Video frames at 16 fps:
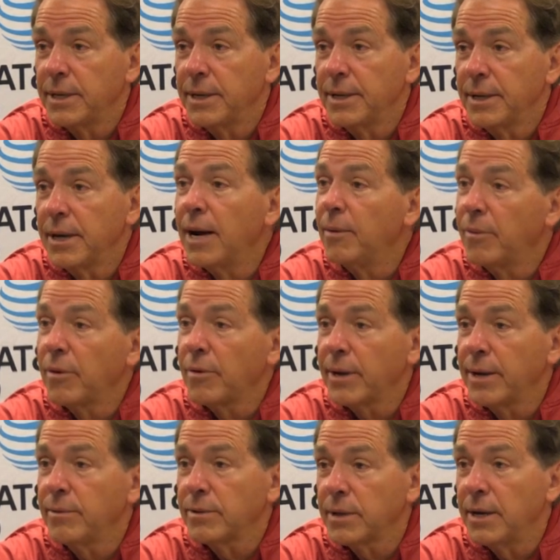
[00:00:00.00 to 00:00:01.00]
a day, I'm
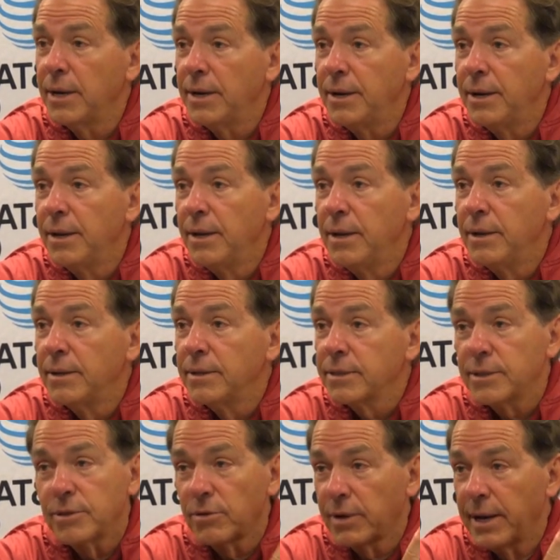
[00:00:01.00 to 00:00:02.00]
okay with that.
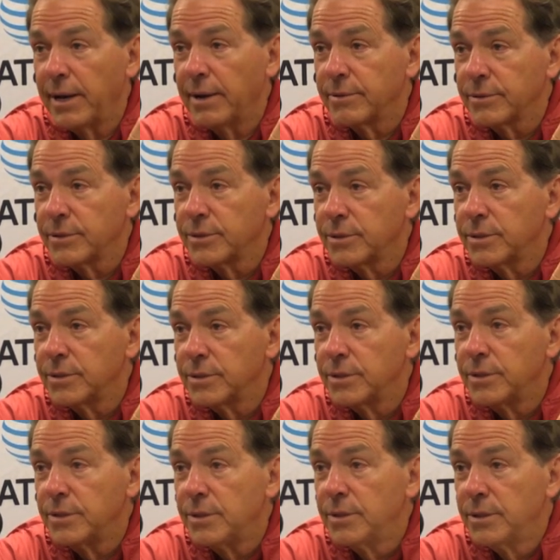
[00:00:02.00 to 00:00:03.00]
It still counts.
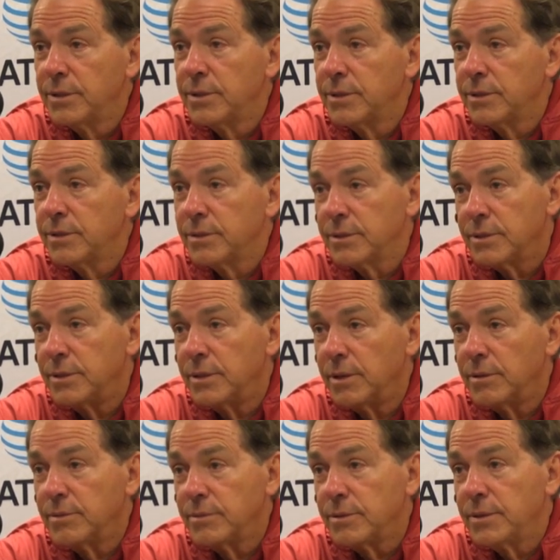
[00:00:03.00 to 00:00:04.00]

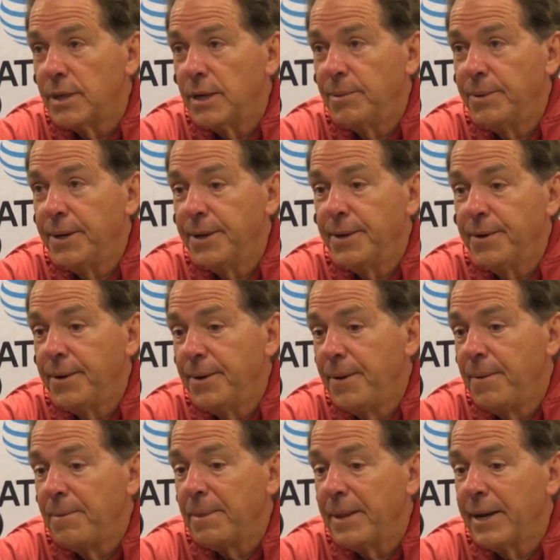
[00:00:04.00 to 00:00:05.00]

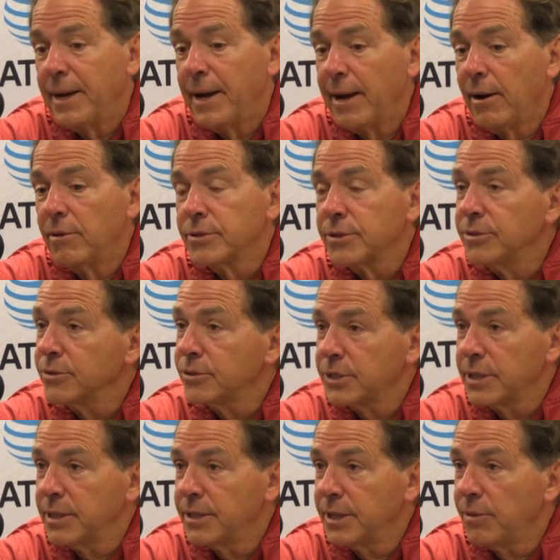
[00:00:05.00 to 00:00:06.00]
And I also
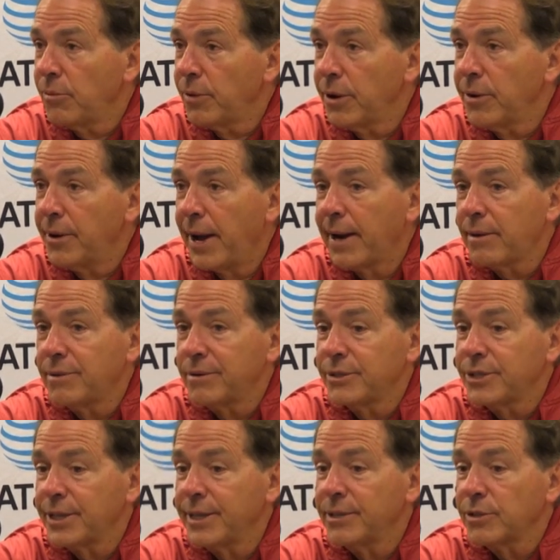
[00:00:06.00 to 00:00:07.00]
said that we are not going
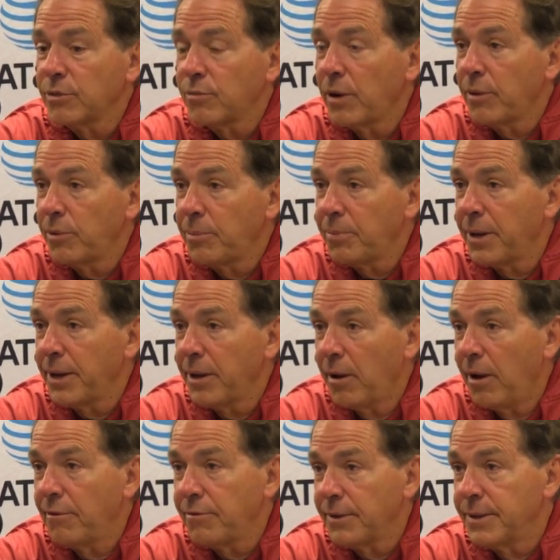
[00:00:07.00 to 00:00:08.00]
to change the way we play
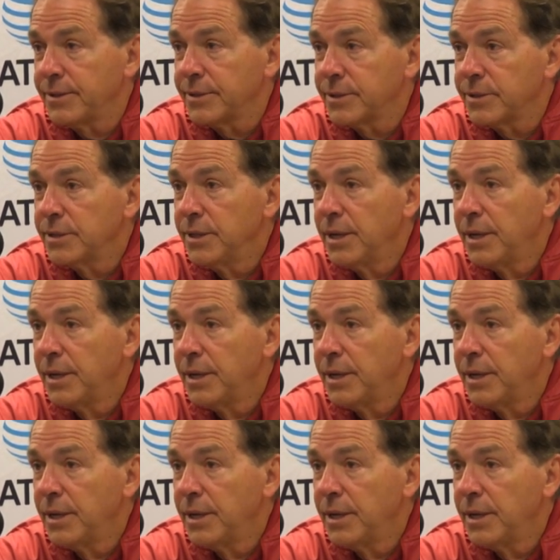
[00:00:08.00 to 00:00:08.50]
offense